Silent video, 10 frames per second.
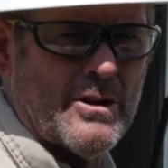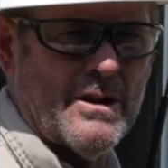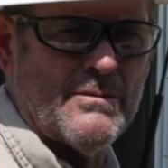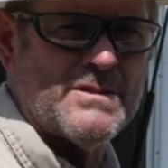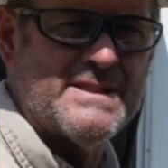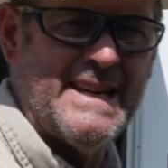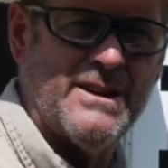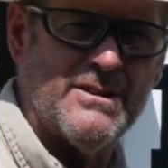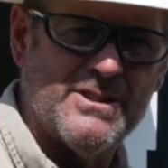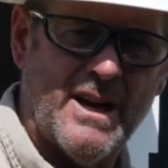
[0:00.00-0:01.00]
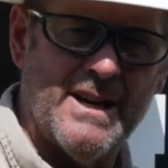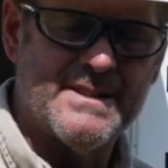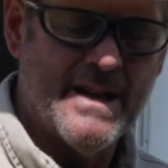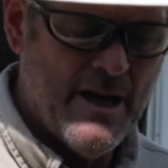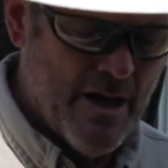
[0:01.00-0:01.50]
on was
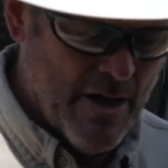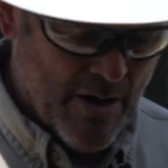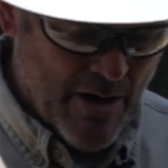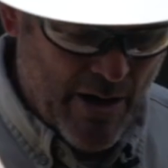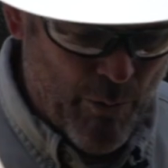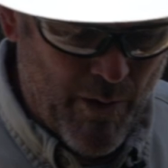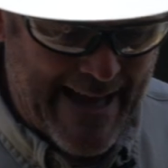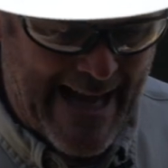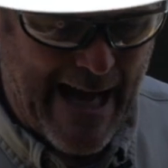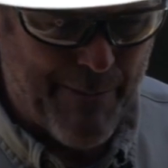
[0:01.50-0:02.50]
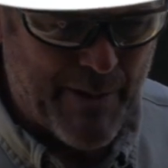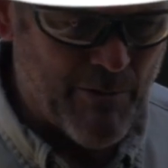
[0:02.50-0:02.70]
de-energized. And what happened